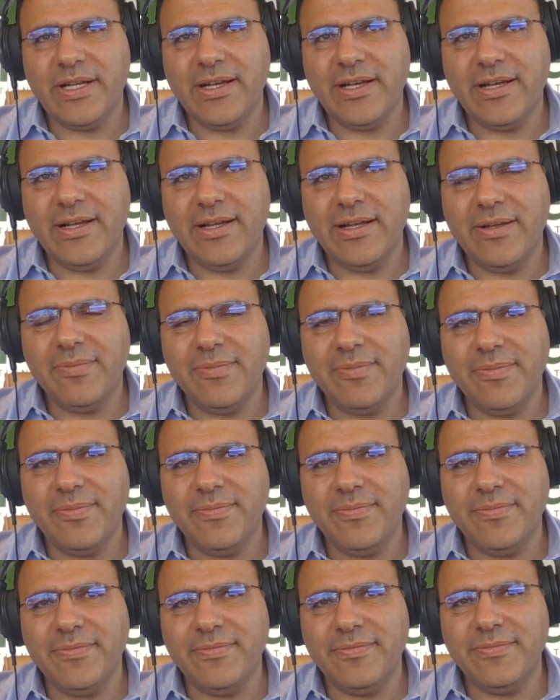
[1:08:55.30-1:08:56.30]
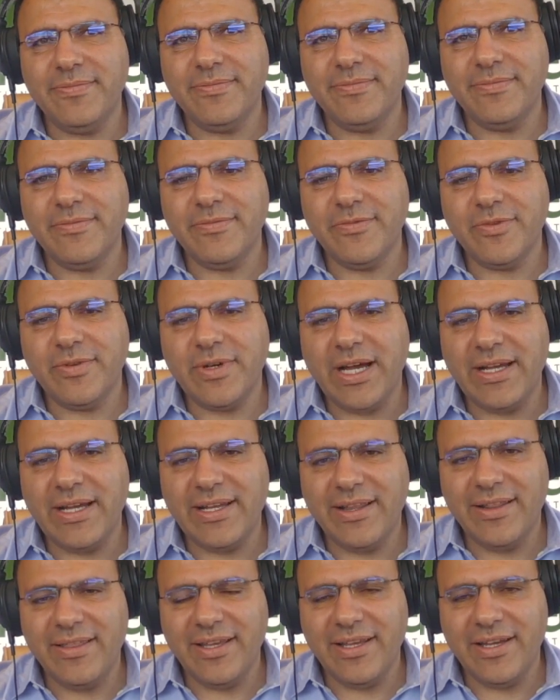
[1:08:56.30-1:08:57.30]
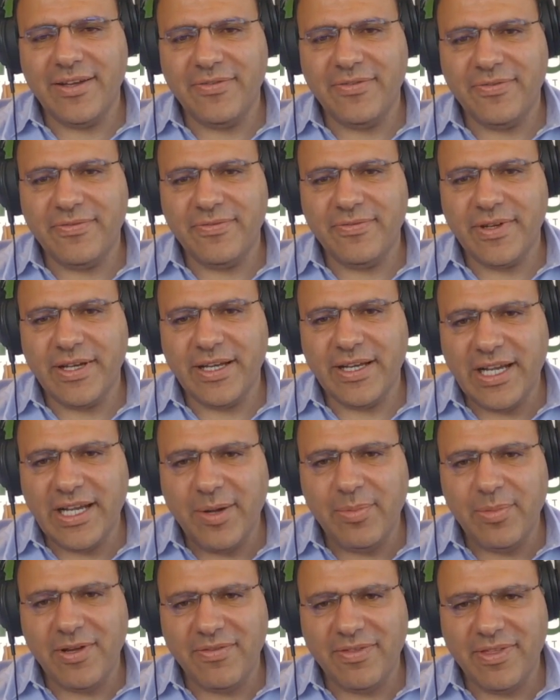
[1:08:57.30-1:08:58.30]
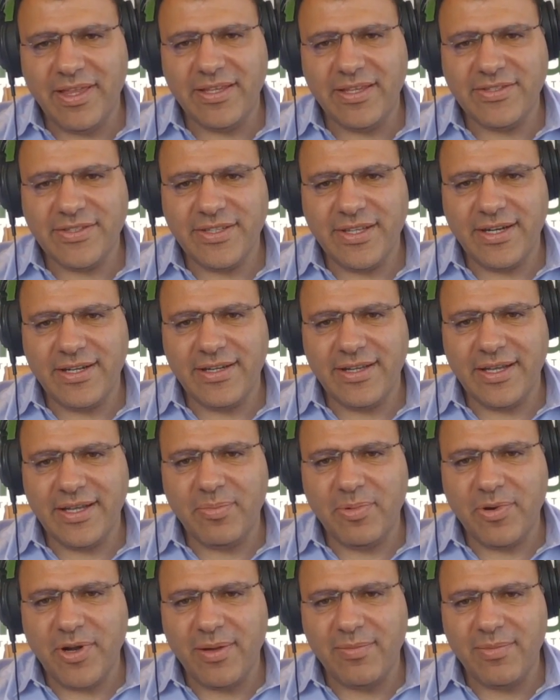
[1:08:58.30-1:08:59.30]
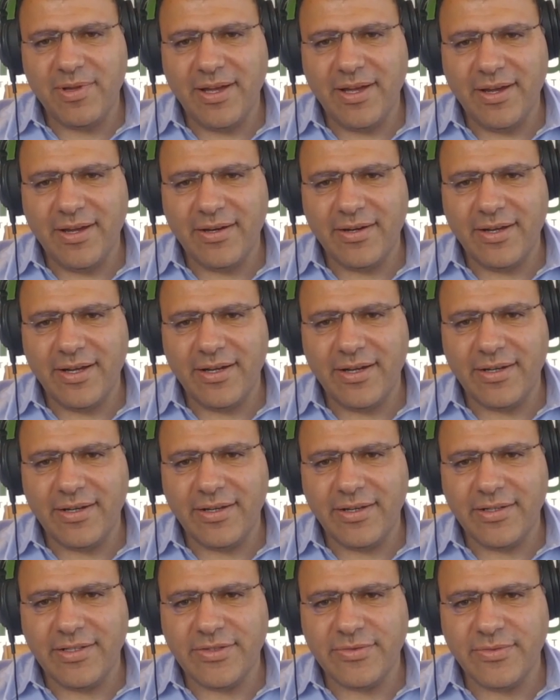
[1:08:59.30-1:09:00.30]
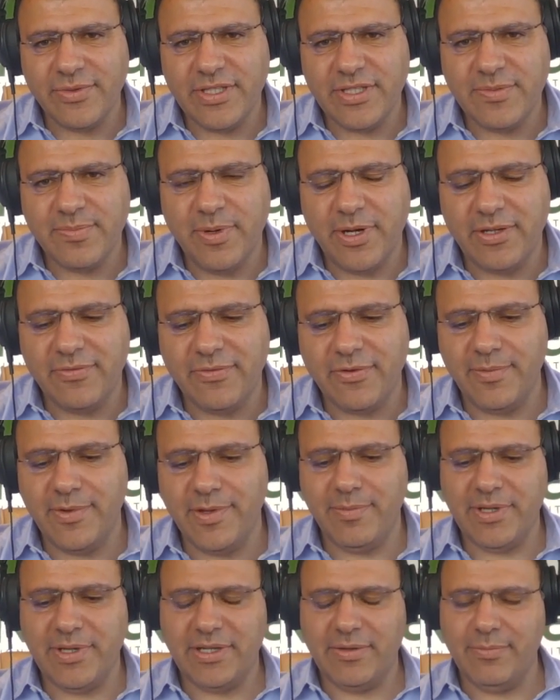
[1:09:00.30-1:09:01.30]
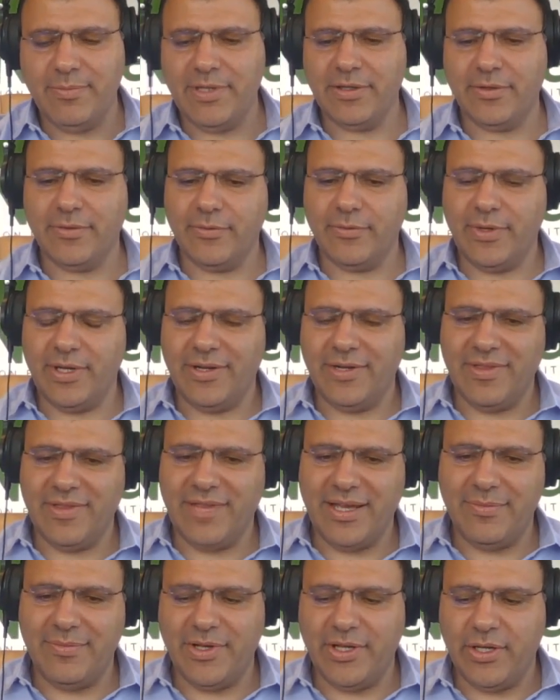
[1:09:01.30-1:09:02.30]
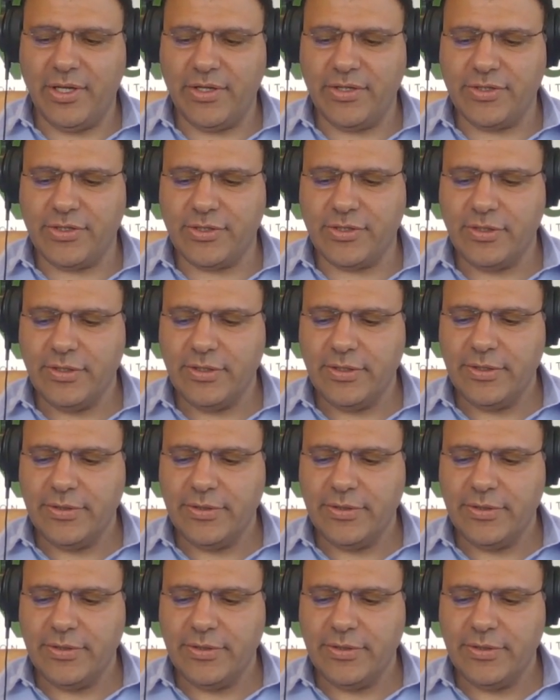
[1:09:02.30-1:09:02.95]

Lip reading: I can think of a couple of things that probably are a good sweet spot for me. But one of them is